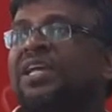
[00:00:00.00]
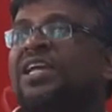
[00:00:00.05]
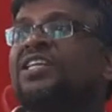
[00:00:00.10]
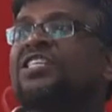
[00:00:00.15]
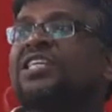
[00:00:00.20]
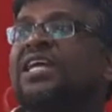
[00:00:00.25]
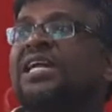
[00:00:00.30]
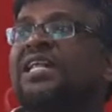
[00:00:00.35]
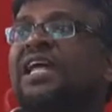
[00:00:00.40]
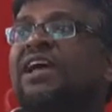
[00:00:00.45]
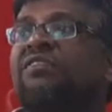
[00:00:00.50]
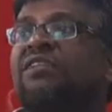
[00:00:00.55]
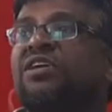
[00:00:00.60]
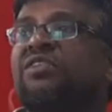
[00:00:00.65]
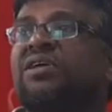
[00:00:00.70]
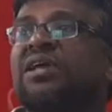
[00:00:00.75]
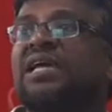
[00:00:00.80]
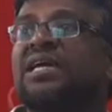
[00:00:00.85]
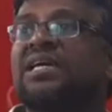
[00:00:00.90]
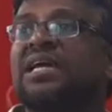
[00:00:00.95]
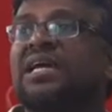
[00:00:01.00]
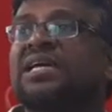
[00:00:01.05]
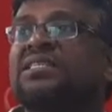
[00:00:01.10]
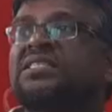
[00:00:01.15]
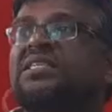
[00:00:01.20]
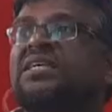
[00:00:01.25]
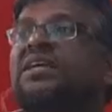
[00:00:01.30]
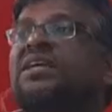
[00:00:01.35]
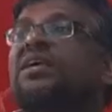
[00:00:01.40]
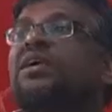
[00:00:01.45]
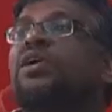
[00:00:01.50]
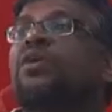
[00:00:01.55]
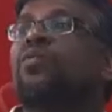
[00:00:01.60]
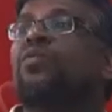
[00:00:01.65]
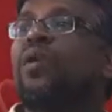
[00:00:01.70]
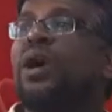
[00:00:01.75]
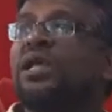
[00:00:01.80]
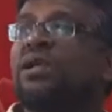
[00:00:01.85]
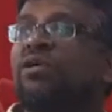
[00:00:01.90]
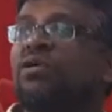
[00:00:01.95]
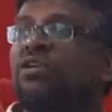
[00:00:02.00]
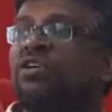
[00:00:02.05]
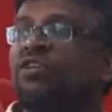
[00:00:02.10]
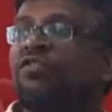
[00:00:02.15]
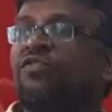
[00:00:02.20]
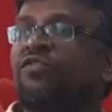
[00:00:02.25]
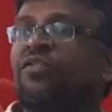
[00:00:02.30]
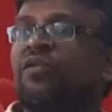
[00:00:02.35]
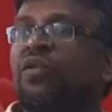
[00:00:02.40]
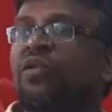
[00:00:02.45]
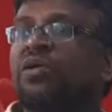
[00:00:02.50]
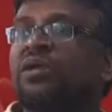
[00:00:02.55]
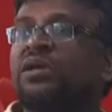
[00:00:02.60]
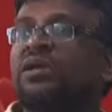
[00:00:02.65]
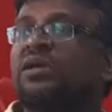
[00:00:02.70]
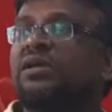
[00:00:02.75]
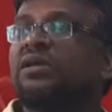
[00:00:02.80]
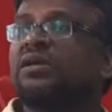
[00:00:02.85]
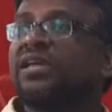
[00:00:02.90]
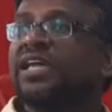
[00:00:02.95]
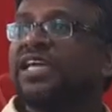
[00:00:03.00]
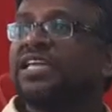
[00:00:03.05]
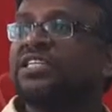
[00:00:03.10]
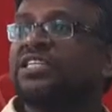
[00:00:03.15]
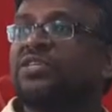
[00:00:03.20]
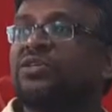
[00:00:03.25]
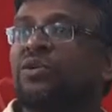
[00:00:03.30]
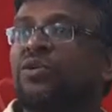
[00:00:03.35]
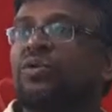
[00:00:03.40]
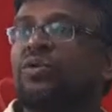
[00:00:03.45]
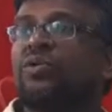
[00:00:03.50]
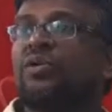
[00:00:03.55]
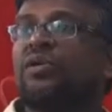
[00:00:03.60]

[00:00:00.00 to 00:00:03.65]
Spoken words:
Instead they have given it as 1 out of 4 is to